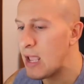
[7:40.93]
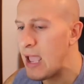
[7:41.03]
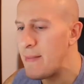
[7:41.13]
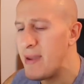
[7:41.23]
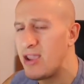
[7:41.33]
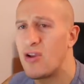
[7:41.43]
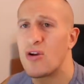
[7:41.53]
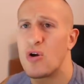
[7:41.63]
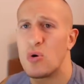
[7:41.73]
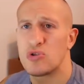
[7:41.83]
And make your
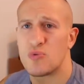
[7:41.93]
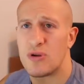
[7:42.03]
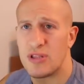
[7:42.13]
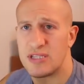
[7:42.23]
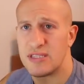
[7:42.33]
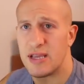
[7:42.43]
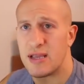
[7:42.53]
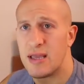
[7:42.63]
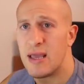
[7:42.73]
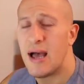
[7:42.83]
goals realistic.
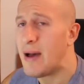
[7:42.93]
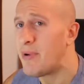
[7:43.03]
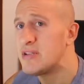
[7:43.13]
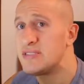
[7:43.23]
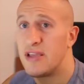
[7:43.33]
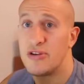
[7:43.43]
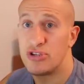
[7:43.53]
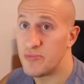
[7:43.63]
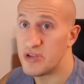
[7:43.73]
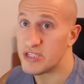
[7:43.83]
I'm not saying you
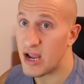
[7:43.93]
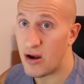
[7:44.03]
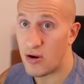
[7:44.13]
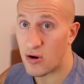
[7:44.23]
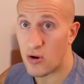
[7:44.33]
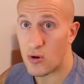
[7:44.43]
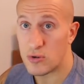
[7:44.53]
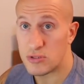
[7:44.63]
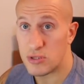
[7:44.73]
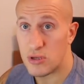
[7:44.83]
shouldn't be scared of your
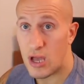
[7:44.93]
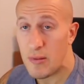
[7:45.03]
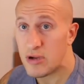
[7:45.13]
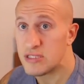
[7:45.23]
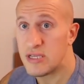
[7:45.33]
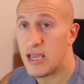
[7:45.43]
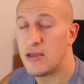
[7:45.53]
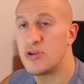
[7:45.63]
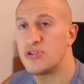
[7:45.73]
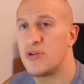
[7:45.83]
goals. I'm not saying
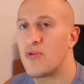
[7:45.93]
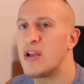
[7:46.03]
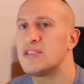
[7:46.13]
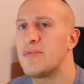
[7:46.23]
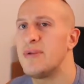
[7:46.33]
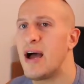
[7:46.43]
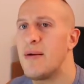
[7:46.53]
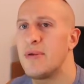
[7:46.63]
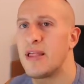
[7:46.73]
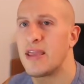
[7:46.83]
you shouldn't write something down
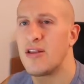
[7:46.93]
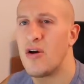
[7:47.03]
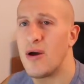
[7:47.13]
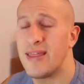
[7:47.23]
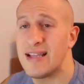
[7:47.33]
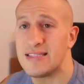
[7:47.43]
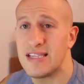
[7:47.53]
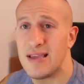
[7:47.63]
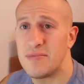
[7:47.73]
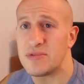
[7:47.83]
and be like, you know what, that
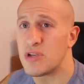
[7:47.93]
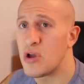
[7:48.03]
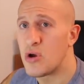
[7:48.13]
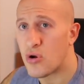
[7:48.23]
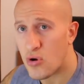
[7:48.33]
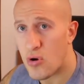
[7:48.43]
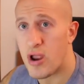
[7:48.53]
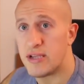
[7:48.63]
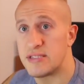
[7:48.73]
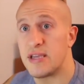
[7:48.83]
seems
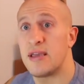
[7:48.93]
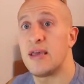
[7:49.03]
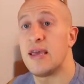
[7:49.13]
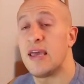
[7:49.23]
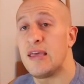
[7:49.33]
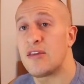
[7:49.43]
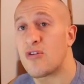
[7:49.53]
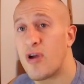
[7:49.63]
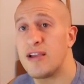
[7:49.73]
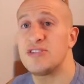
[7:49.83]
crazy. The
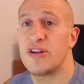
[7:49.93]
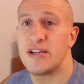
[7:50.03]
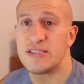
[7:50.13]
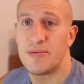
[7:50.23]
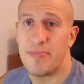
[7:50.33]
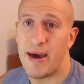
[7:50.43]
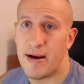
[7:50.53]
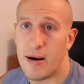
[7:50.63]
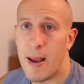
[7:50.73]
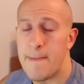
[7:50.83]
crazier it is, the
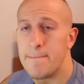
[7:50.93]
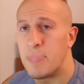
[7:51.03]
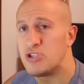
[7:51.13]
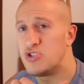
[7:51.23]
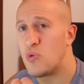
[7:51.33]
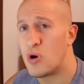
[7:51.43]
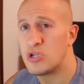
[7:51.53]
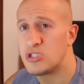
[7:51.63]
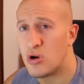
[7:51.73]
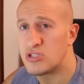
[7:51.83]
better. But you want
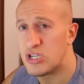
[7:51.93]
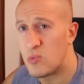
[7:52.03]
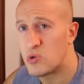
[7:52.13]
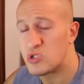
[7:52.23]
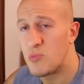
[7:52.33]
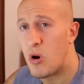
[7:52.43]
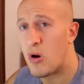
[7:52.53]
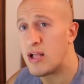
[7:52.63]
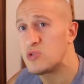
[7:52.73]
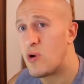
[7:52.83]
to start somewhere small.
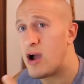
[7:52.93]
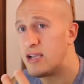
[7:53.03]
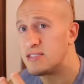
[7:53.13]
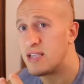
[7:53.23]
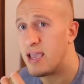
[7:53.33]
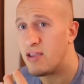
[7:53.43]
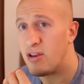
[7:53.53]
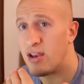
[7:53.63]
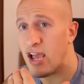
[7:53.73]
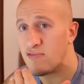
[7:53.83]
That's why I say you
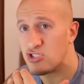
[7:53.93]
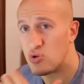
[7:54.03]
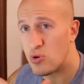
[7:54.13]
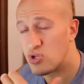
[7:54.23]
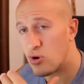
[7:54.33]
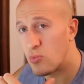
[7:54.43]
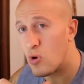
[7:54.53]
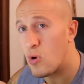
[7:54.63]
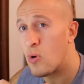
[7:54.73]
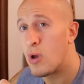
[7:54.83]
need to have a short-term
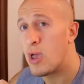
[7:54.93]
goal.